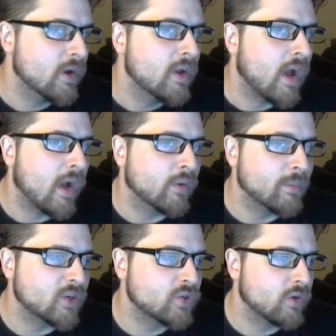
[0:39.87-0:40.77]
I want to make
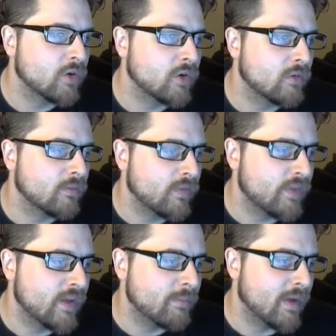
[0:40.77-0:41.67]
sure that
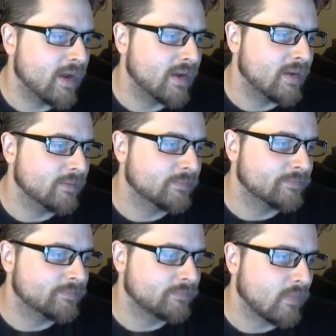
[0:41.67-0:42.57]
my
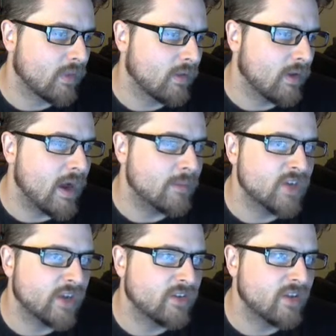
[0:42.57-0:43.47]
object
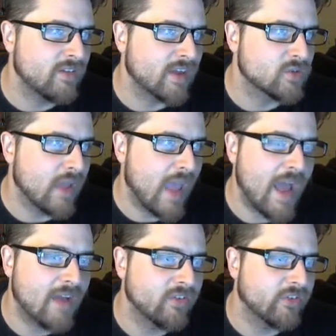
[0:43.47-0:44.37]
is actually at
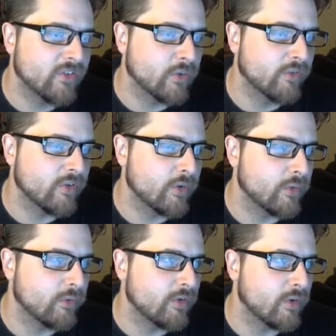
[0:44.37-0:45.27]
0, 0,
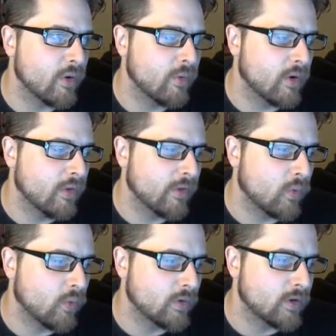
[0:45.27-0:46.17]
0 on the
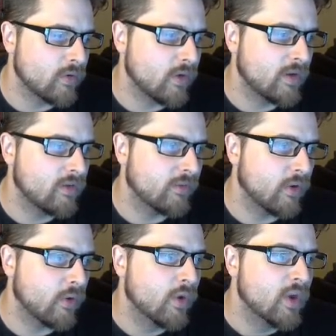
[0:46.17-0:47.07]
coordinate grid. So
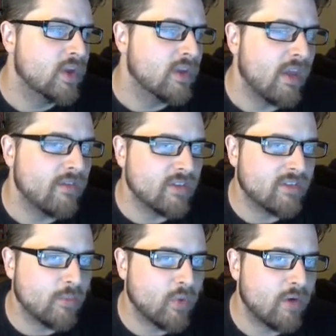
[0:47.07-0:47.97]
if it's
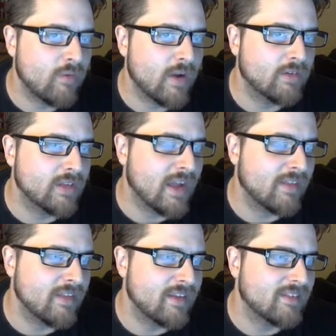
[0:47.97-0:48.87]
somewhere around like
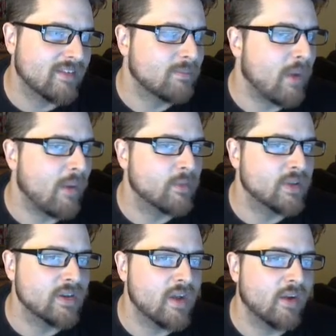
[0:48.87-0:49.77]
this, it's probably
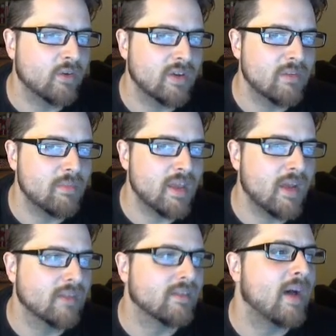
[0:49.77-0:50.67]
not going to be as
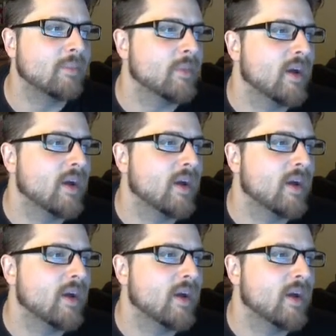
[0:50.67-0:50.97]
optimized.